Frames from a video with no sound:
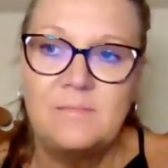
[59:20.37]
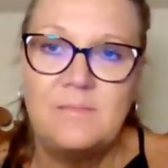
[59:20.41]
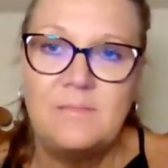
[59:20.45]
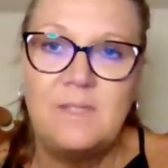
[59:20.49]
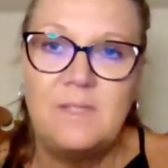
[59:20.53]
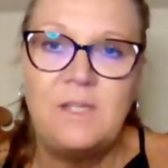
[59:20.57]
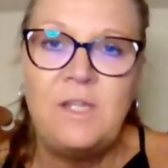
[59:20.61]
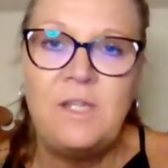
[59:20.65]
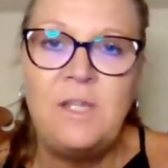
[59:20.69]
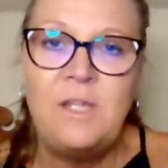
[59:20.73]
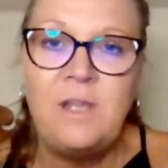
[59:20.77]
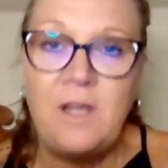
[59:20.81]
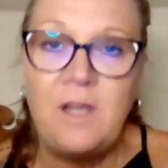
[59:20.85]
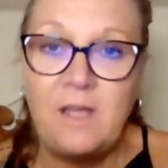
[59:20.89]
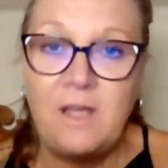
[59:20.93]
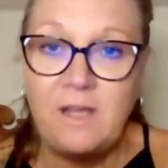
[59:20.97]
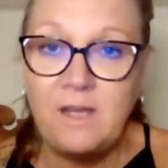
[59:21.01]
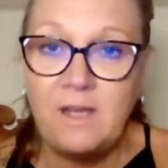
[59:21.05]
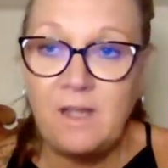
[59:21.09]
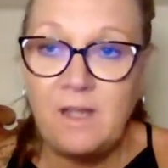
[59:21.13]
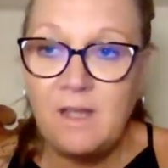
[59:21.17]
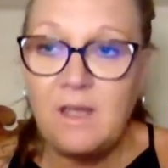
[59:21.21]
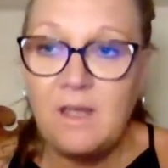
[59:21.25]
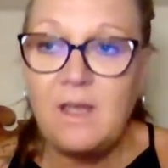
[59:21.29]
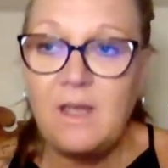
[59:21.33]

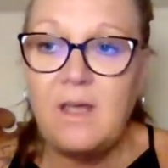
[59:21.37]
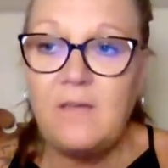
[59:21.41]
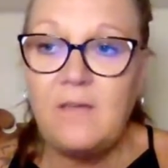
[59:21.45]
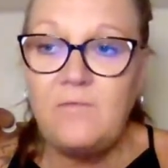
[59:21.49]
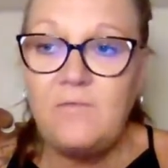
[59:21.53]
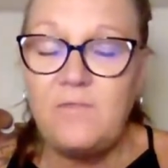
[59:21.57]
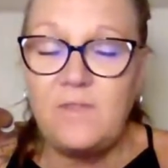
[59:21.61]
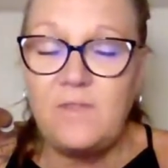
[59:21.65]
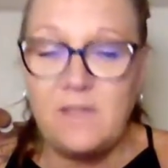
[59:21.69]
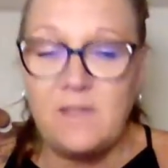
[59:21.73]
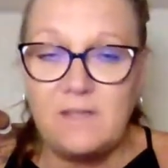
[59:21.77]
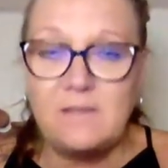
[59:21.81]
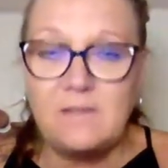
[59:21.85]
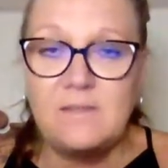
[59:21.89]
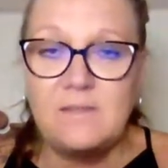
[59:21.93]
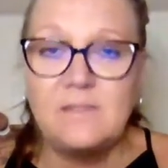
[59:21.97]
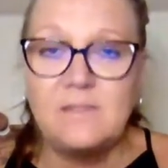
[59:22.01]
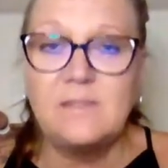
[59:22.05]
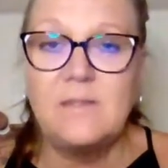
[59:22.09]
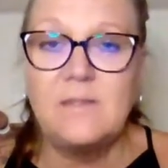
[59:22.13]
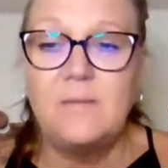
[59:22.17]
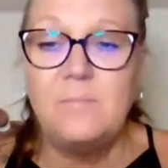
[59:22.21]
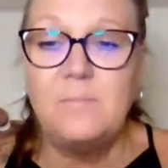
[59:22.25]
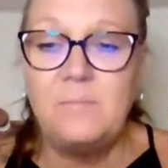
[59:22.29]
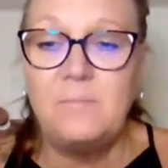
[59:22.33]
None of this
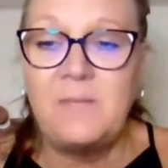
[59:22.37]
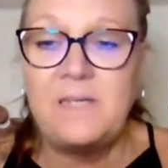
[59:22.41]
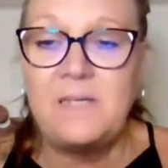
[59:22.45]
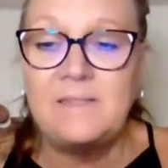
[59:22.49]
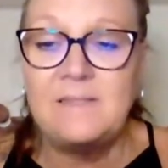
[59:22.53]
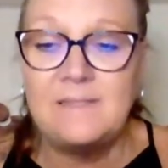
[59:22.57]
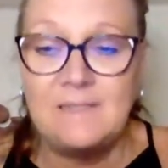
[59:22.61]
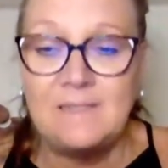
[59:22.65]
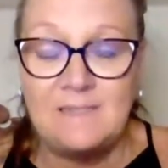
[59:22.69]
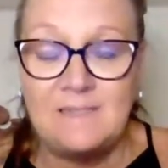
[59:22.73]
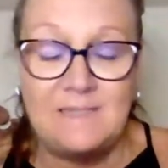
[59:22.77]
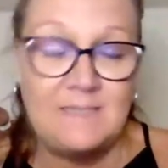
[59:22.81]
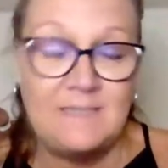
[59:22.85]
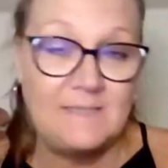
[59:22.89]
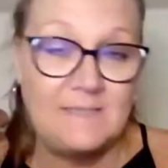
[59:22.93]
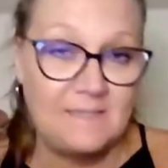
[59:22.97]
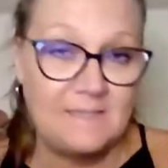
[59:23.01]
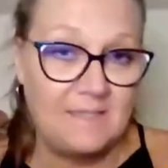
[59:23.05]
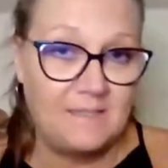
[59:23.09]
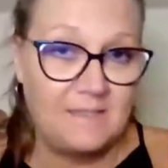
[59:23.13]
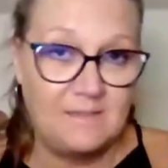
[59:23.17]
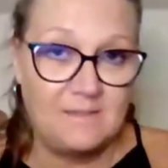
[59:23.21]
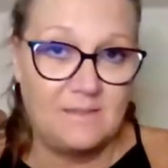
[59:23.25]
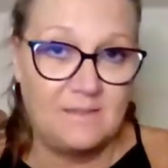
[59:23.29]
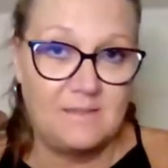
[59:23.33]
makes any
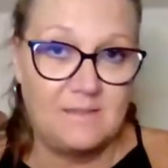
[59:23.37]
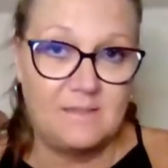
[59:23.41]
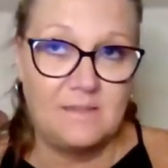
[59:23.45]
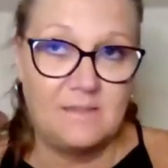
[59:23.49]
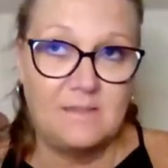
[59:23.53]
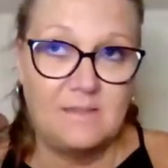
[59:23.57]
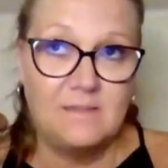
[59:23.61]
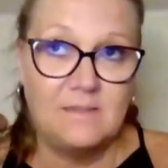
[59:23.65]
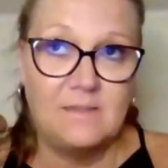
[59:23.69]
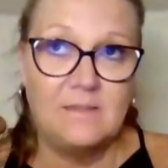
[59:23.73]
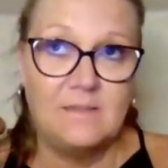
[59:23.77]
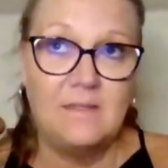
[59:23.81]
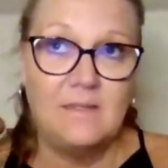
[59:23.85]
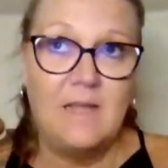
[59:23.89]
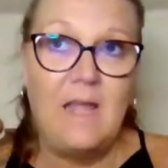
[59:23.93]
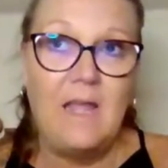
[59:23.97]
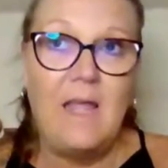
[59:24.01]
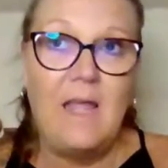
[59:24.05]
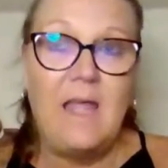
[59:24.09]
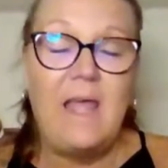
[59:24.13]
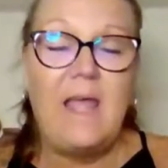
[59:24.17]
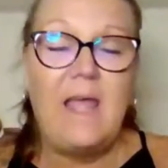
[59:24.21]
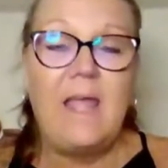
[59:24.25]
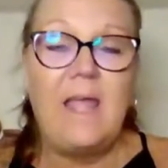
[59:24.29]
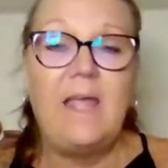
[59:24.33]
sense.
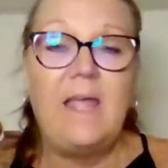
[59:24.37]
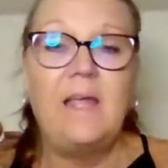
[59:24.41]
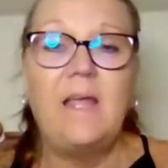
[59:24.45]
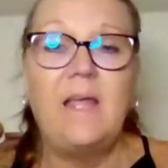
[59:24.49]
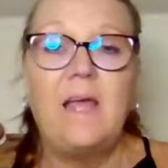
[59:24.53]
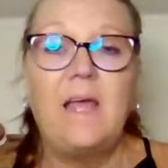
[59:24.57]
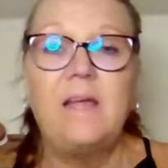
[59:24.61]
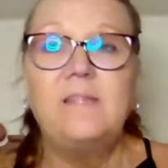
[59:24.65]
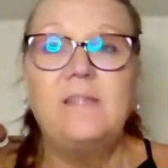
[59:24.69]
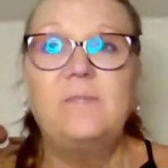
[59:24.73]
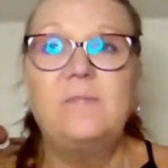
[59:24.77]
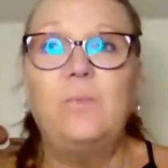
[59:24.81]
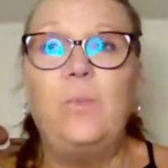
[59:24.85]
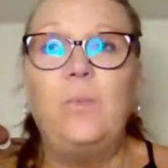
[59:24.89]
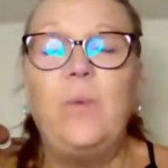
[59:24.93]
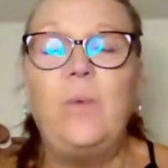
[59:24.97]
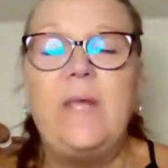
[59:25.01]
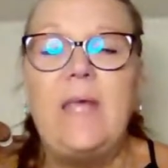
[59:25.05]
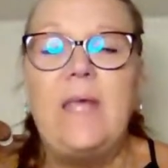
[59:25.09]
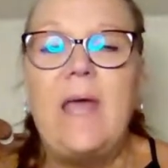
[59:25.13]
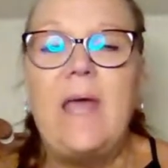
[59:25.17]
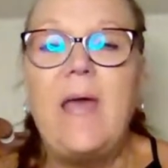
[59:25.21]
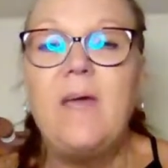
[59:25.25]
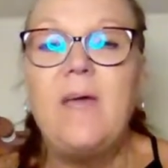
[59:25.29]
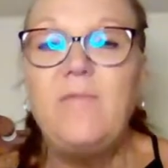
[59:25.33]
And guys, we
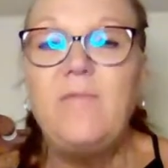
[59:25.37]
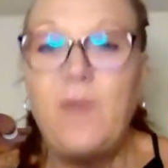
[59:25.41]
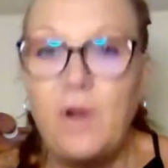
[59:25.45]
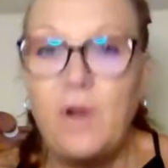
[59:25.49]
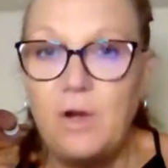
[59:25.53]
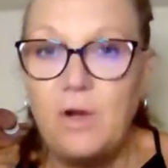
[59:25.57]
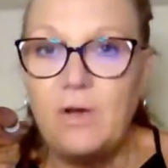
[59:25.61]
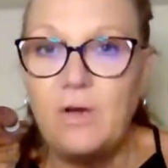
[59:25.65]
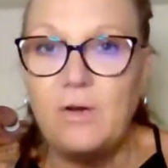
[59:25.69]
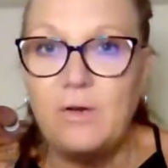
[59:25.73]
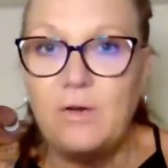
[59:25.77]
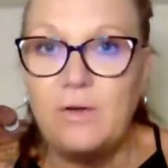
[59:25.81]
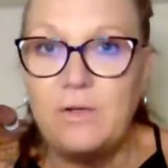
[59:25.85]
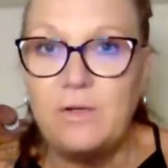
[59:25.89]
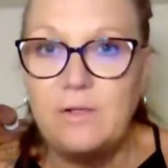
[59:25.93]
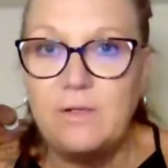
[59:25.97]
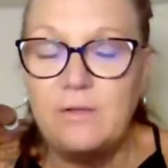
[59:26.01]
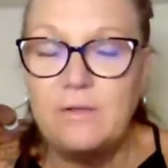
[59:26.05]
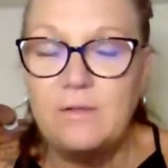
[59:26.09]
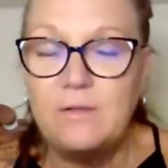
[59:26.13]
have heard